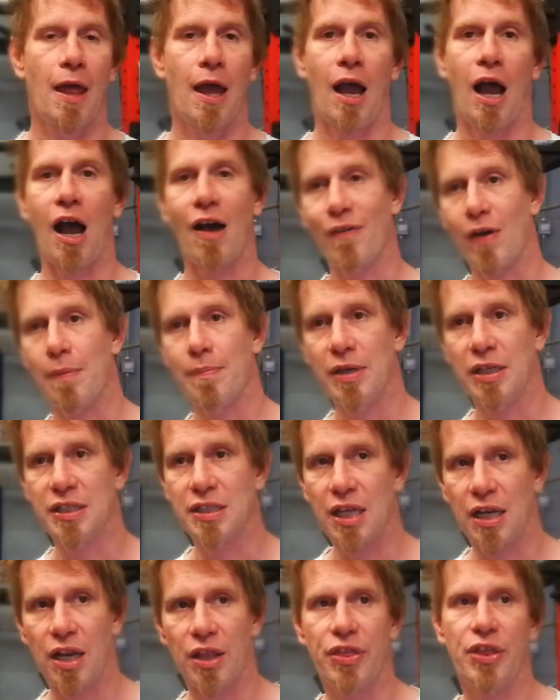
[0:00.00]
Have I missed
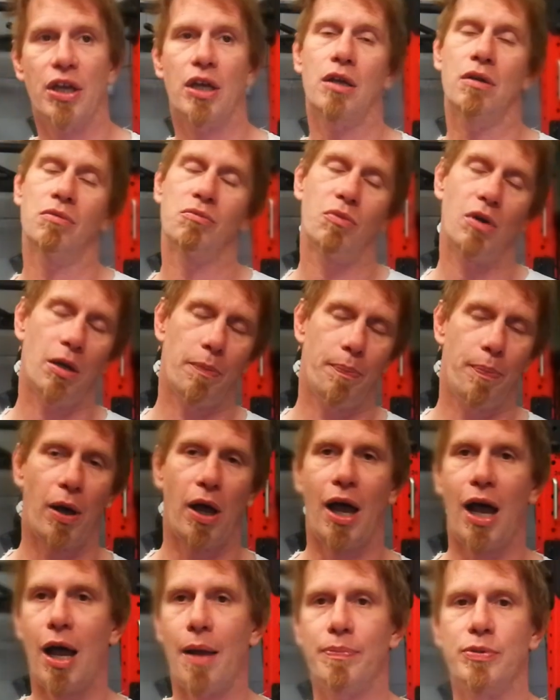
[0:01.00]
anything? Well,
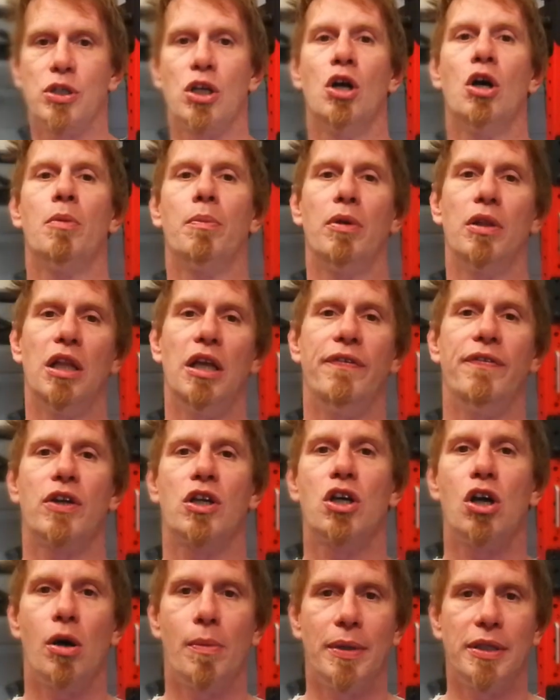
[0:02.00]
perhaps, but leave your
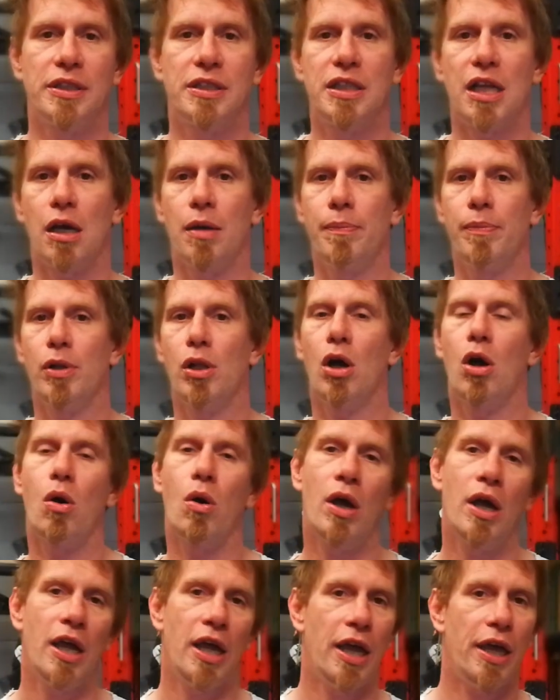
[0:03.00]
comments down
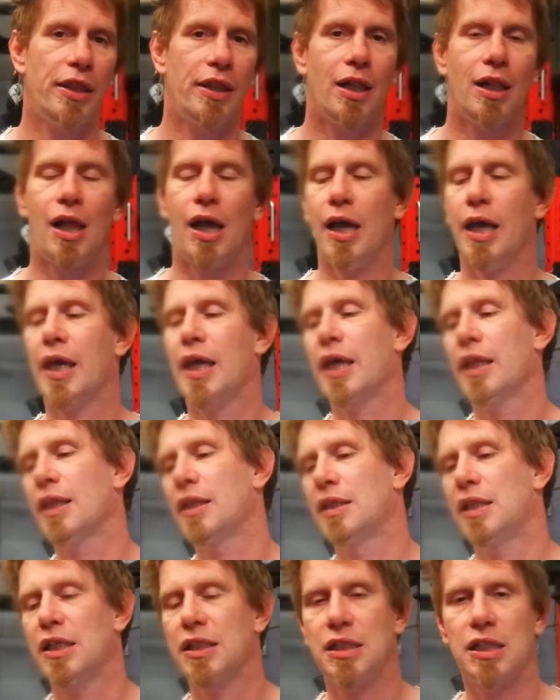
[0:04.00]
below. Hit the like, hit the
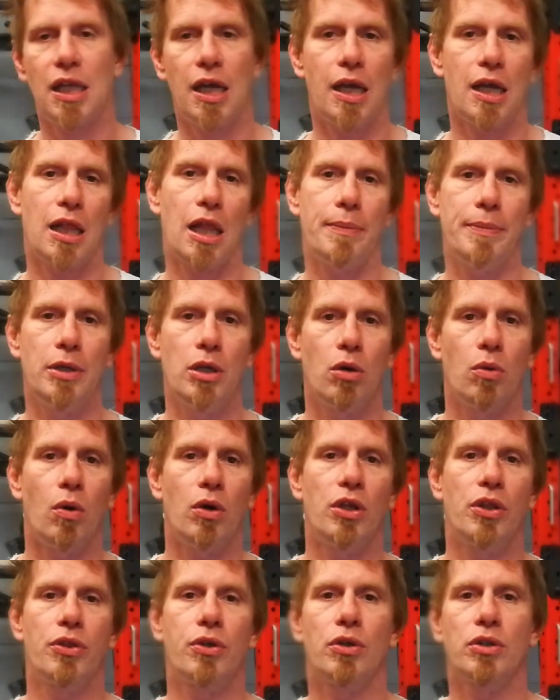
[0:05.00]
dislike, let me know what
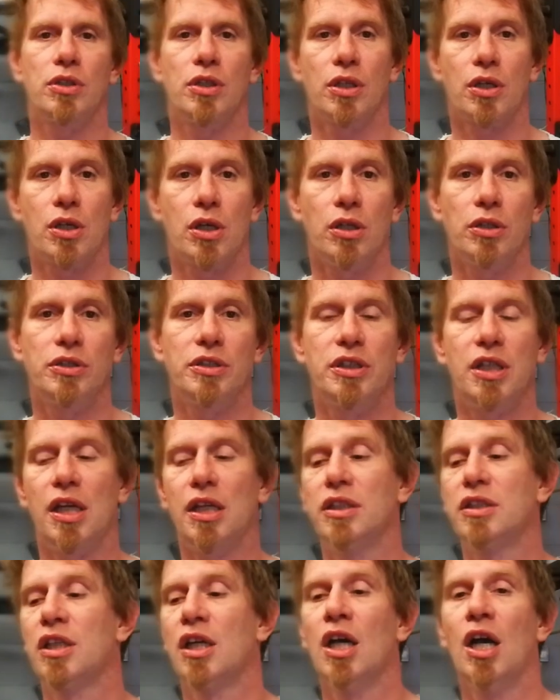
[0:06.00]
you thought of the
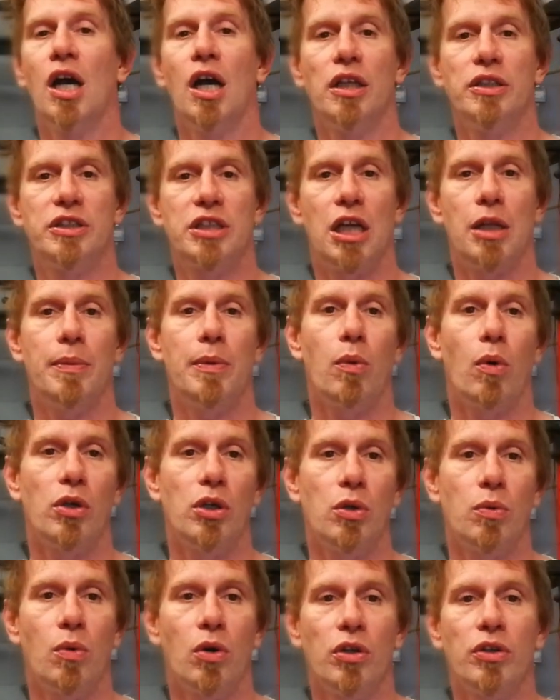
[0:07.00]
content, and tell me what
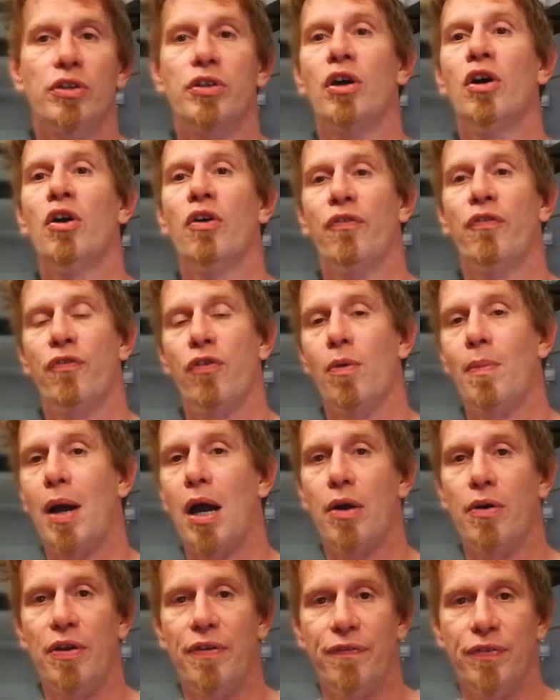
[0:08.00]
you want from
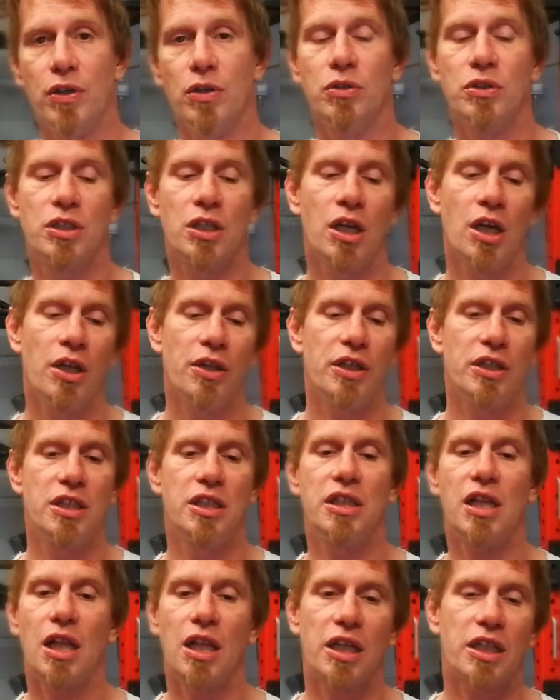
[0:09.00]
our reviews. This
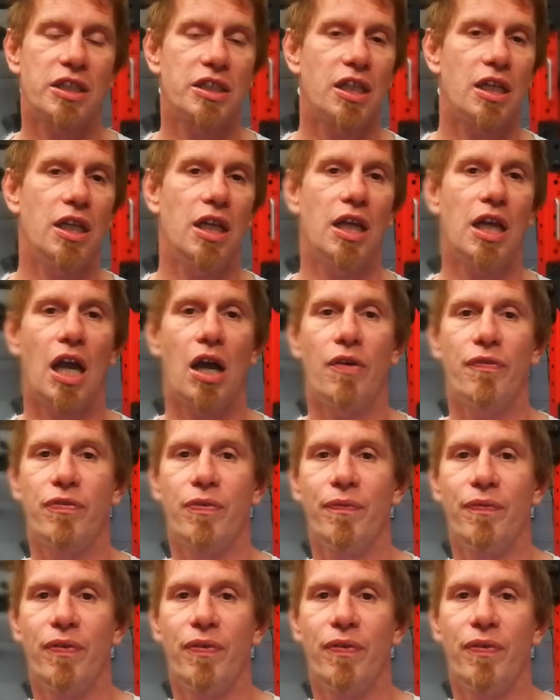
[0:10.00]
is Alex signing out from